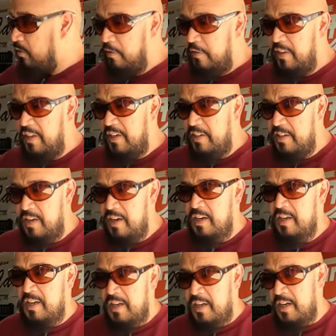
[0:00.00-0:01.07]
over there,
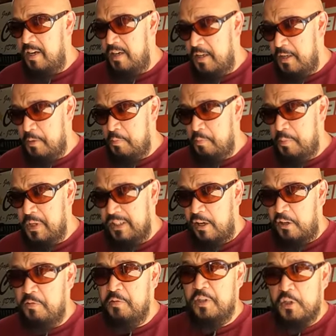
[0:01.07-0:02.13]
um, but
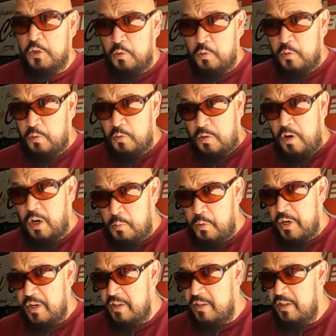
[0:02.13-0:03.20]
I converted to
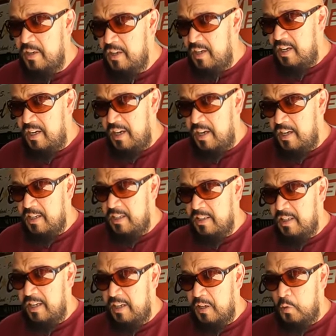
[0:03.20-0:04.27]
carburetor,
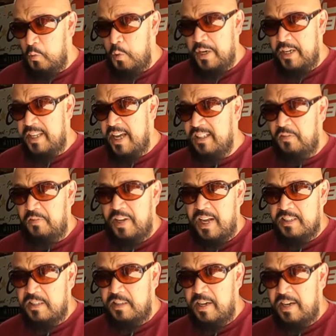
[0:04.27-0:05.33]
and when it had the
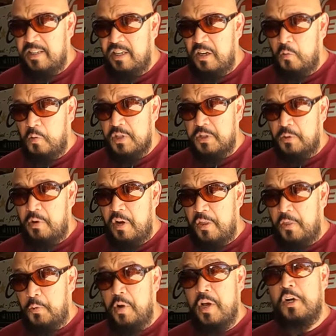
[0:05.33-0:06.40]
flat slide, it was
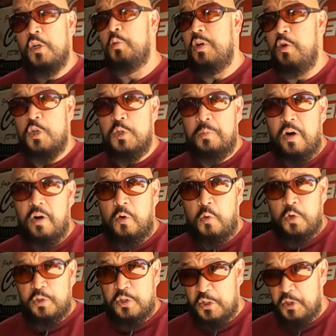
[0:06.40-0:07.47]
around 320 horsepower
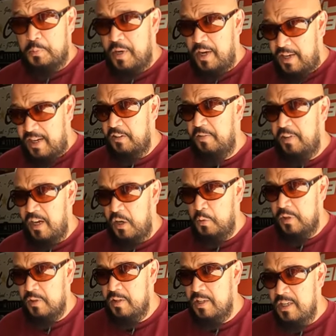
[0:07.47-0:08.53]
according to the spec at the
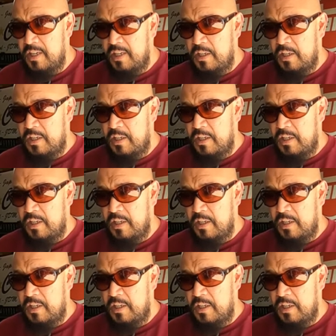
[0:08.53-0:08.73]
flywheel.